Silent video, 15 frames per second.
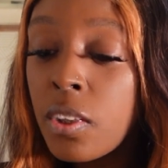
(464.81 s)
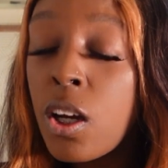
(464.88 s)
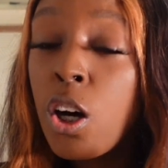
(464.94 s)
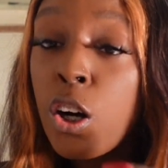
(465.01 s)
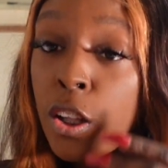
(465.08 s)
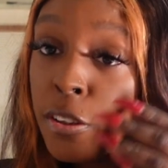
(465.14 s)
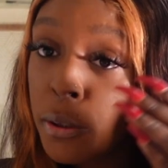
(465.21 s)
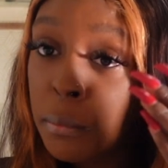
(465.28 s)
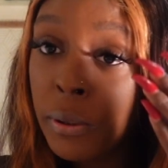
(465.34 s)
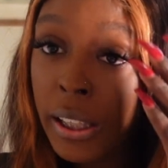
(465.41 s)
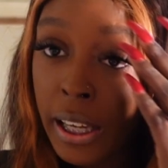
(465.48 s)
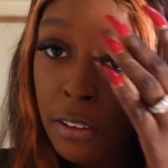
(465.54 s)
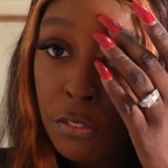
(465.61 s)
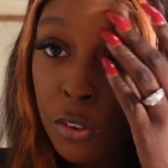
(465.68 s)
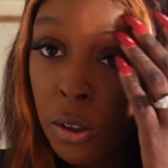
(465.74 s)
other
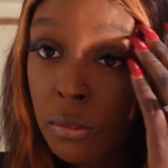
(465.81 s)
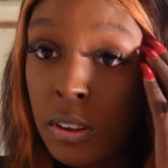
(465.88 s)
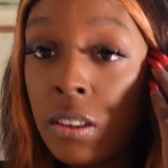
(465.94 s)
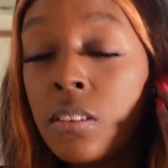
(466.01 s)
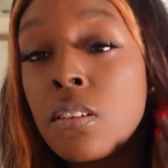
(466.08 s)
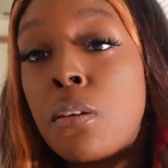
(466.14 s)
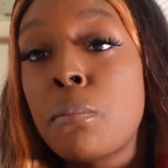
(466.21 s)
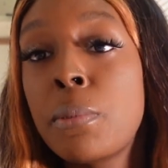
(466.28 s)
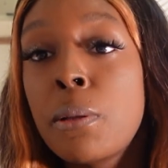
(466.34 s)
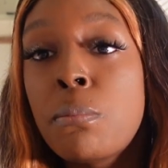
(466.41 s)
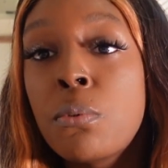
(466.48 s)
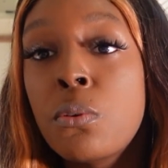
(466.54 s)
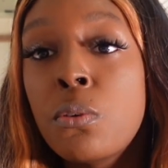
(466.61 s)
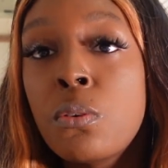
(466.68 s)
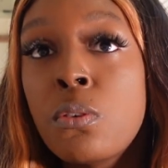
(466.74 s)
platforms, because some
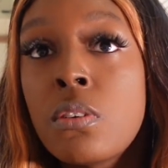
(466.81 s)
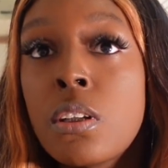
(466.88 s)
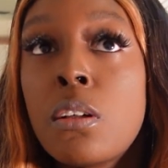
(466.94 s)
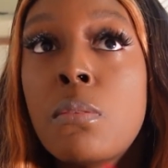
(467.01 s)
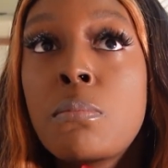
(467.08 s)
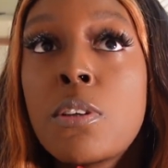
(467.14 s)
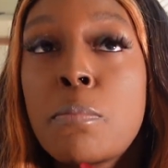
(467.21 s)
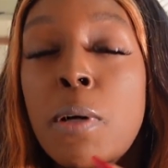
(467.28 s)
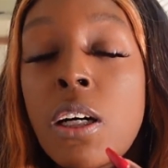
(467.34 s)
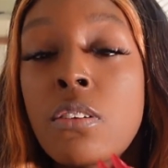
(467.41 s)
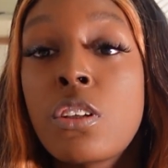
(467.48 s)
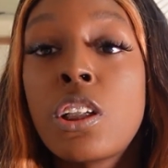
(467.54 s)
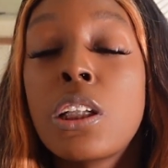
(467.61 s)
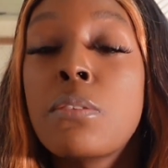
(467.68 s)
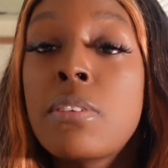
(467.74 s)

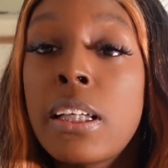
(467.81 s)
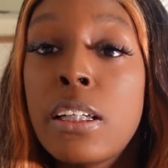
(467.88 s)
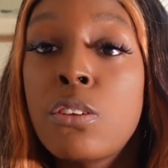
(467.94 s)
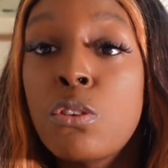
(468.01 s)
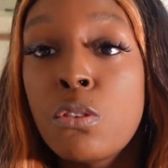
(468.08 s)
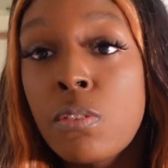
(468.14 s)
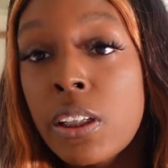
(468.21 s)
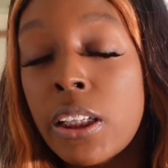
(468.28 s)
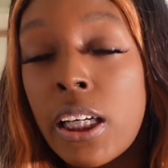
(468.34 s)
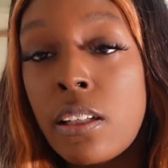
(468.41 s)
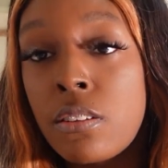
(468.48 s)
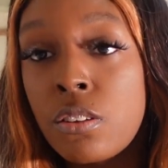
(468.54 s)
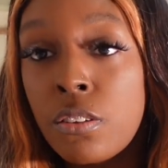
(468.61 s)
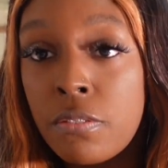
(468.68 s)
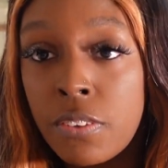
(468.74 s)
sponsorships, they do reach out
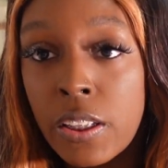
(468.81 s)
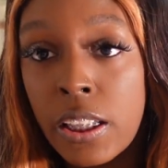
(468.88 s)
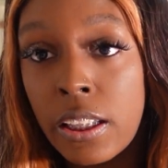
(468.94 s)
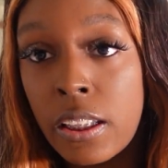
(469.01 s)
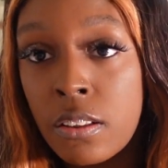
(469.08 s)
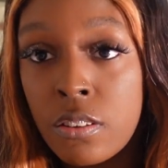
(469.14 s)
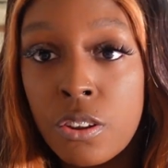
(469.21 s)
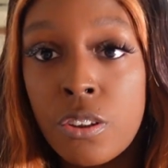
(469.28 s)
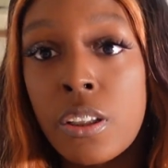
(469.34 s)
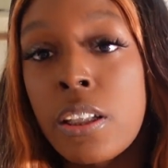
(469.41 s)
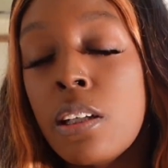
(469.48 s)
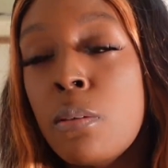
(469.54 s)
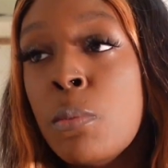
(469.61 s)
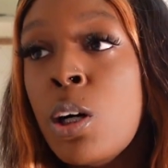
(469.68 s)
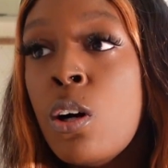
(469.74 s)
to you via
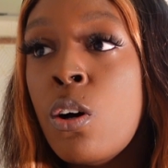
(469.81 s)
Instagram